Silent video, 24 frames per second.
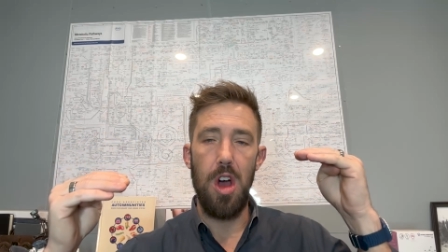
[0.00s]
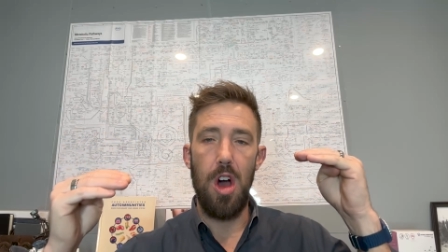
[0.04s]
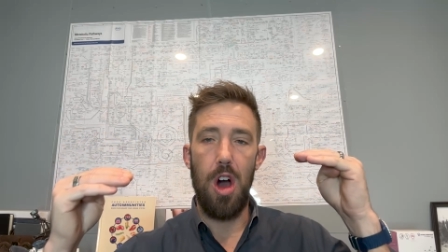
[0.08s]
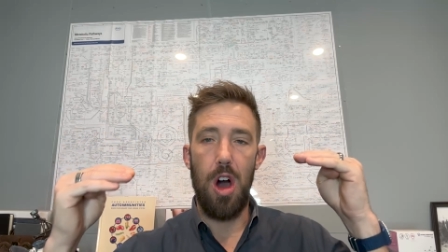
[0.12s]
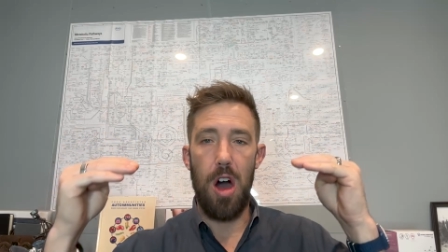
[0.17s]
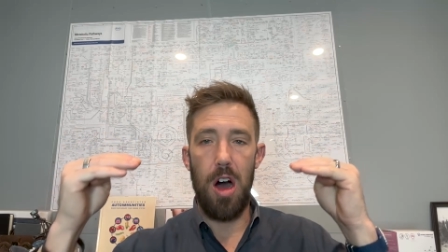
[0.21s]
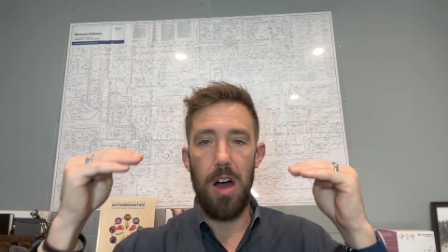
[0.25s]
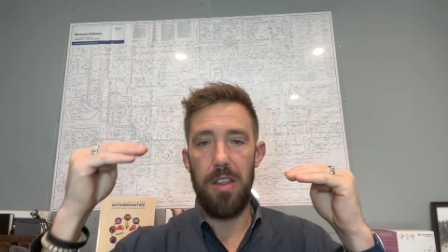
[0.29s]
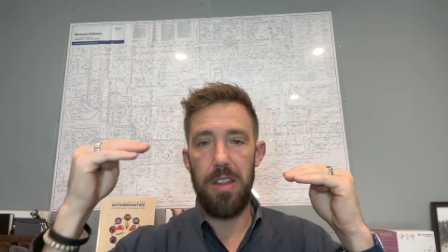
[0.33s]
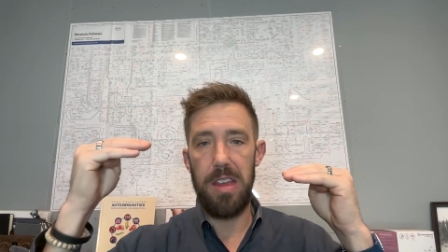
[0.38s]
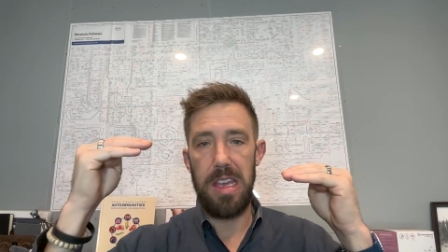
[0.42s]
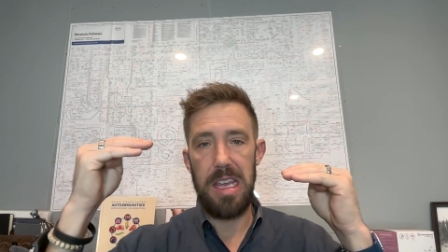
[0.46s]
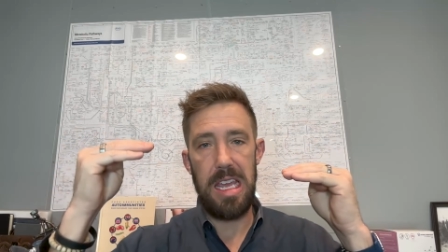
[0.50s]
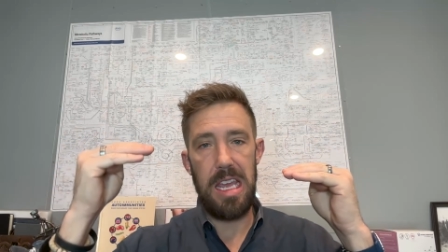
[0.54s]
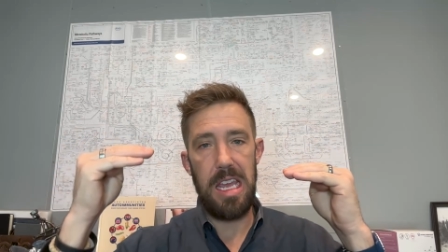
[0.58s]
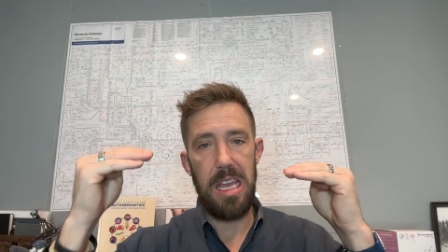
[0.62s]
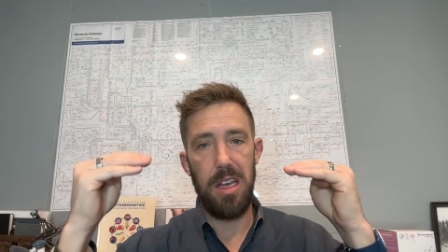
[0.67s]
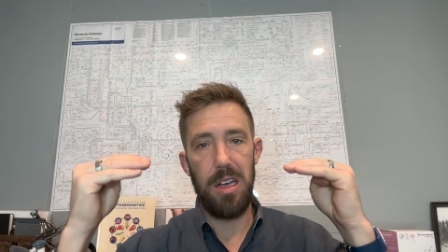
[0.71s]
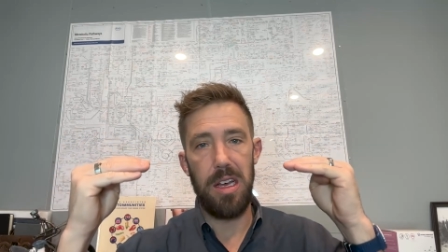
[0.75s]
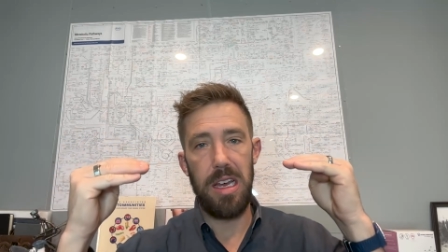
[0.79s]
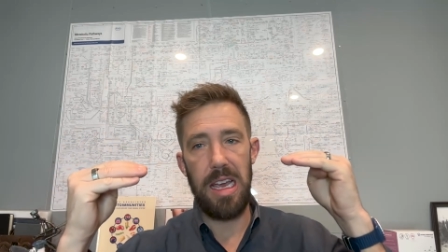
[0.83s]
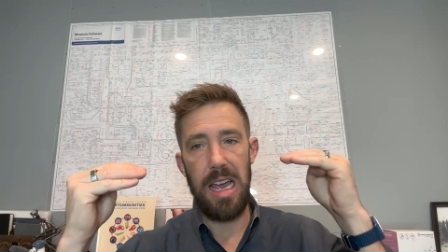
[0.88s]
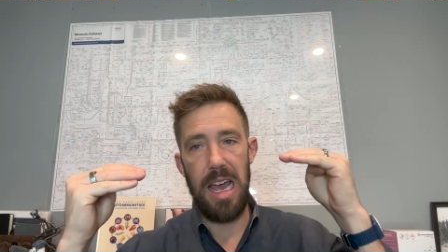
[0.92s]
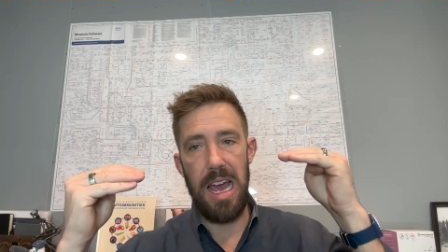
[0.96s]
on the
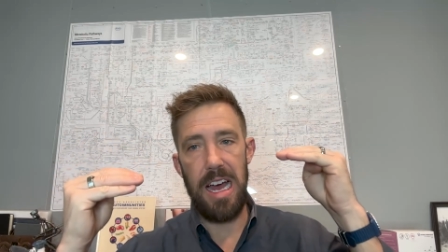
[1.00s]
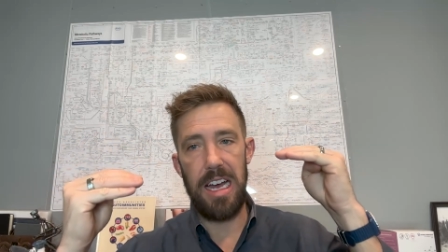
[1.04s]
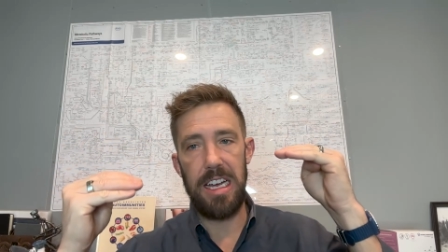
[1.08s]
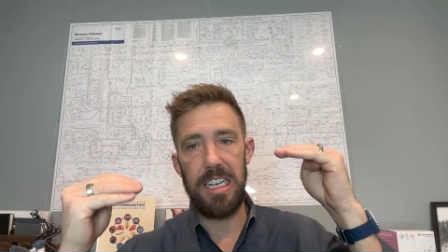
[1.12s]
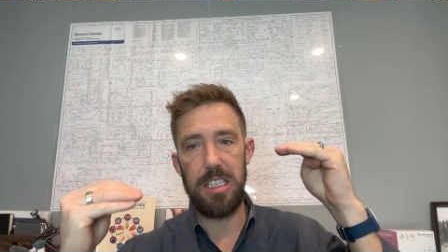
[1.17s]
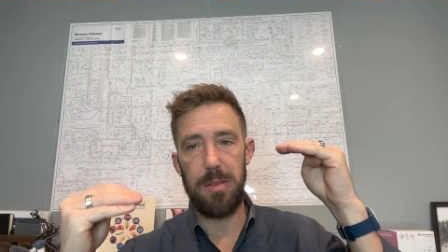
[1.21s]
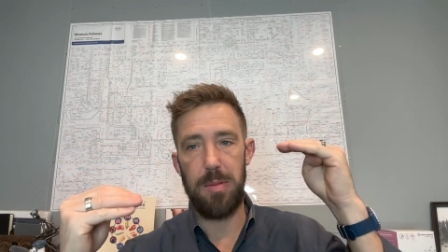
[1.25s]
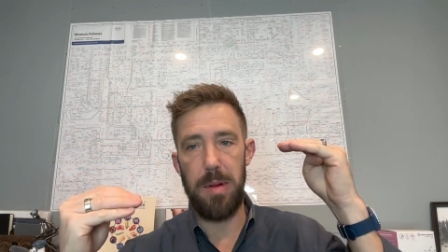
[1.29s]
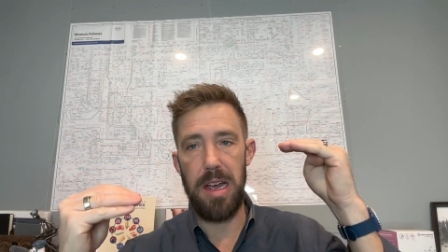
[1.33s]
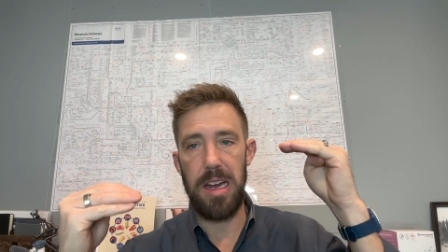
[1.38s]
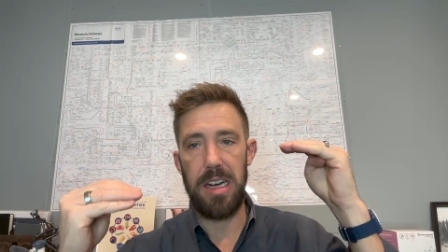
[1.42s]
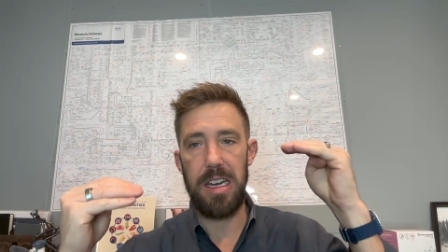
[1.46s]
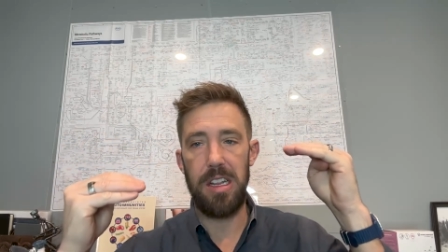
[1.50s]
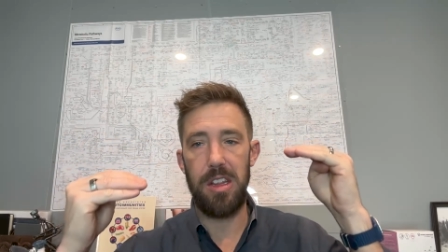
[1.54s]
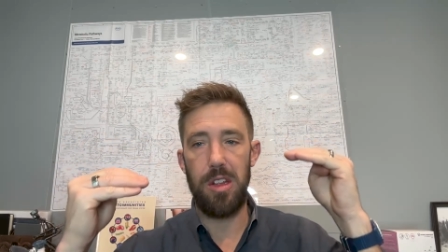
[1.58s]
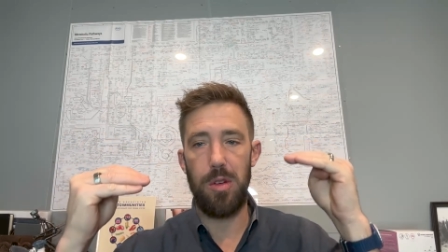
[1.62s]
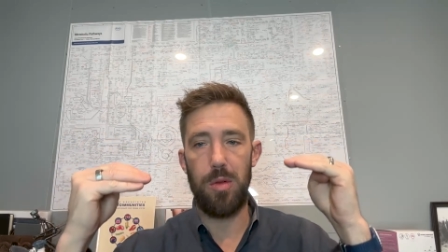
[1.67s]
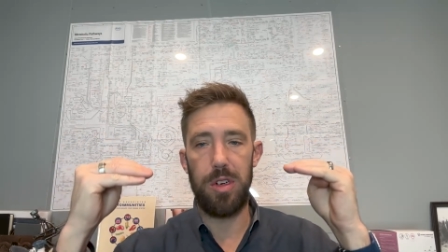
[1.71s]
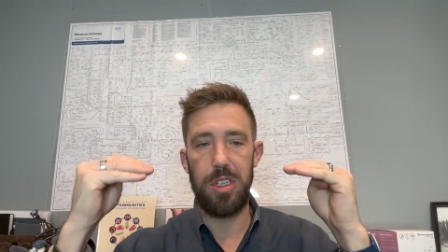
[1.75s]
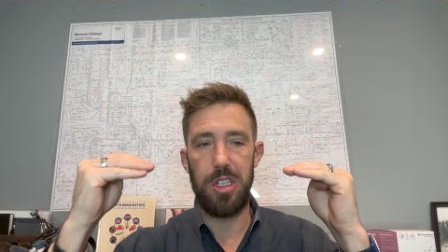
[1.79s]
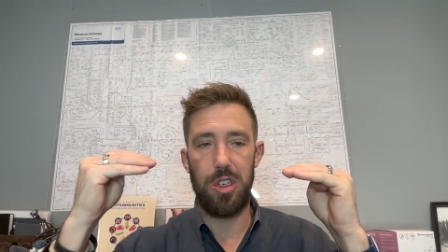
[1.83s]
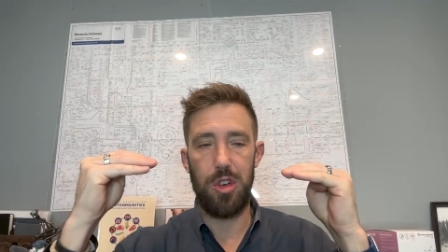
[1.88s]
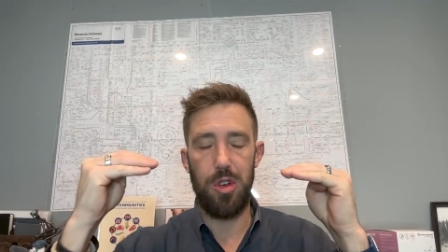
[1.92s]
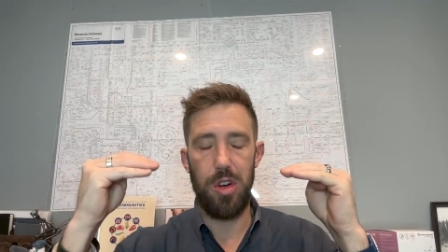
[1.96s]
healing aspect and the
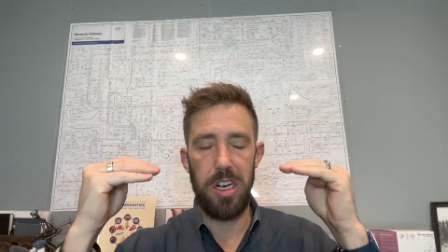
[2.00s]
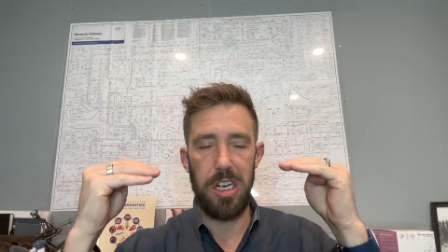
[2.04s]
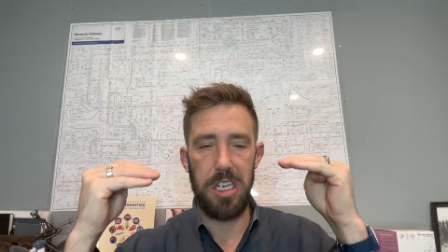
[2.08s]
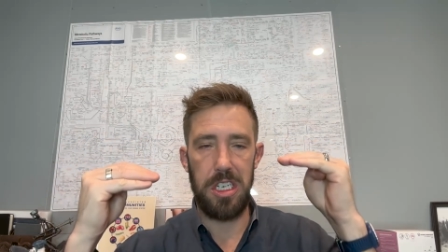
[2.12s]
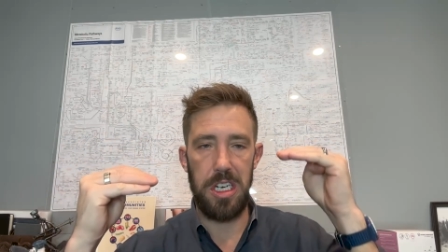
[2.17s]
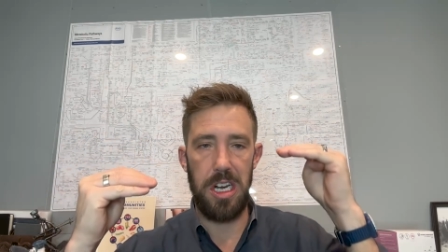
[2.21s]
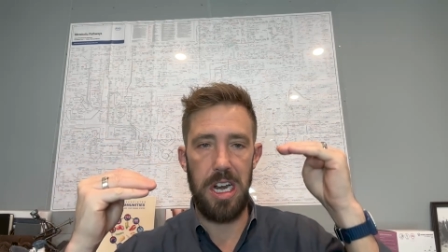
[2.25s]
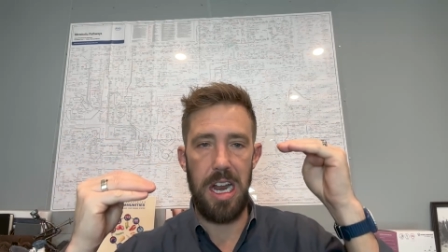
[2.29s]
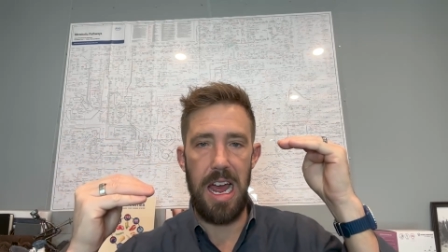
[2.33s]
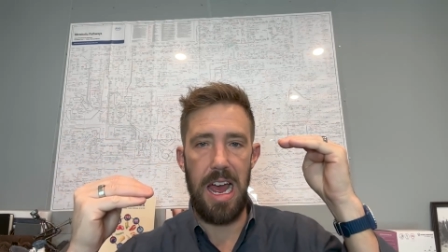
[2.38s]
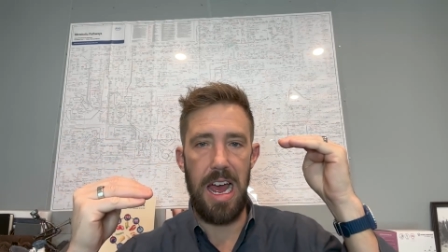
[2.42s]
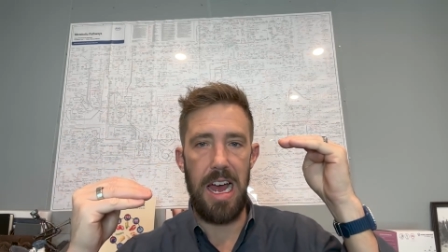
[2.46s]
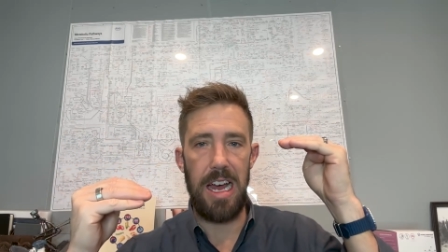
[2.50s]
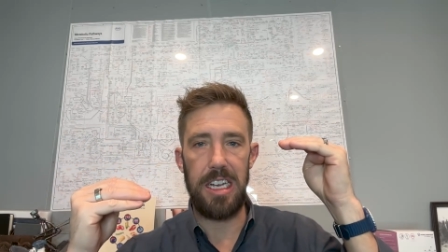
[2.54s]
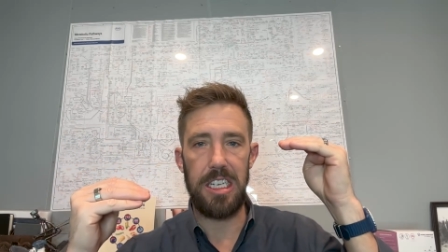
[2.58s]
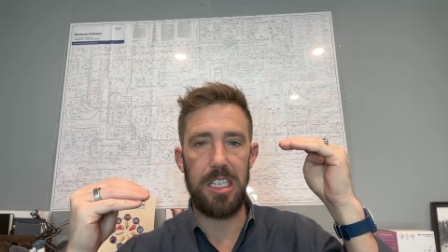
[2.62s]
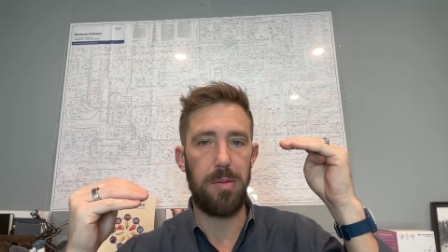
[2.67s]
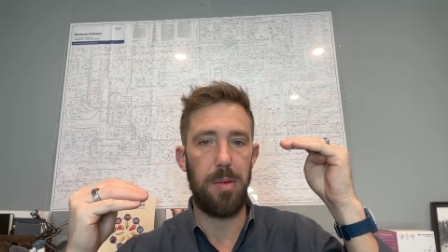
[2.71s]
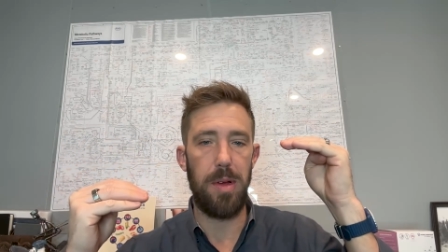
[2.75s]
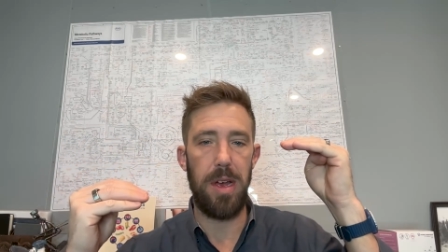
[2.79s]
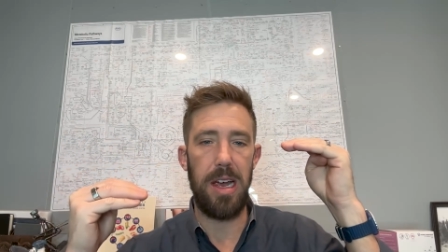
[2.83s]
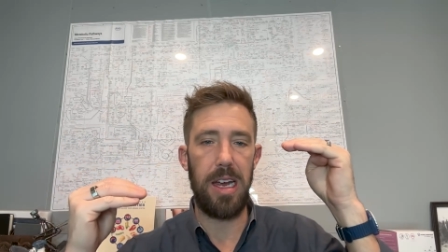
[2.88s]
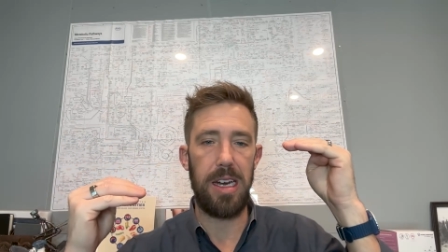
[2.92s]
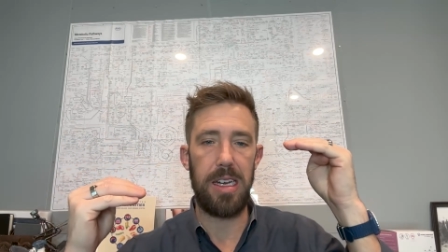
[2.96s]
restriction
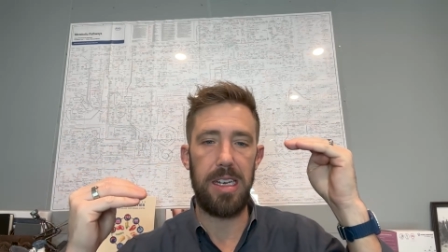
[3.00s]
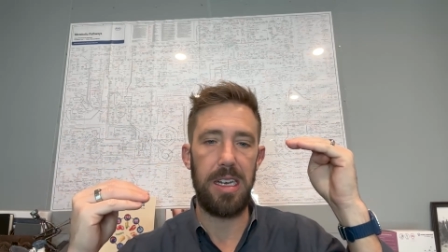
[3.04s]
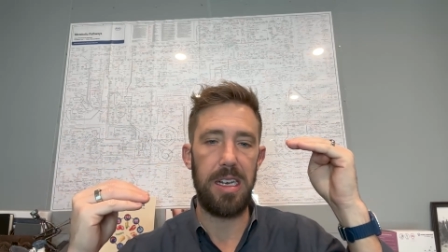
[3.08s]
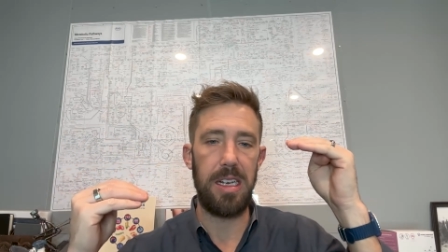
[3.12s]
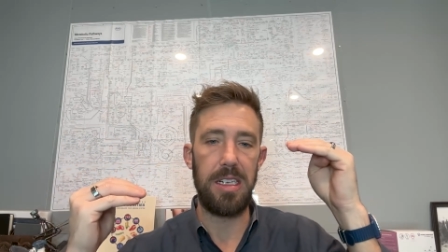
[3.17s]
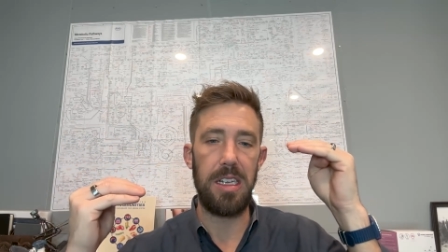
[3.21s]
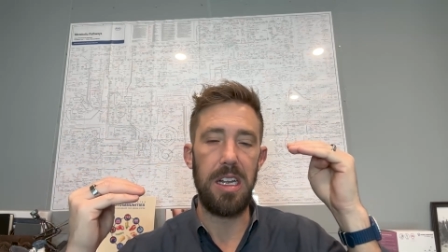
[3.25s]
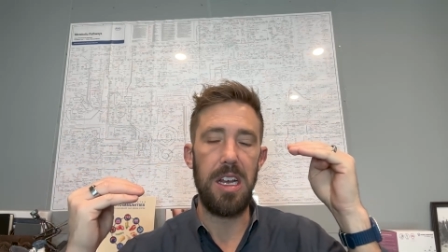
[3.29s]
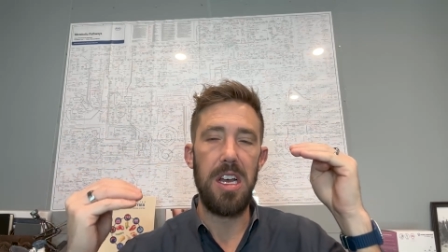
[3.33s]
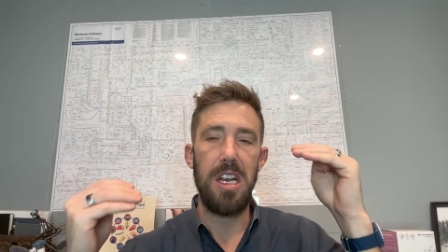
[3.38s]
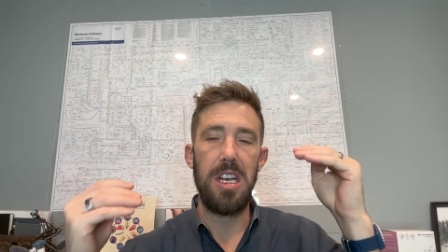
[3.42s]
aspect and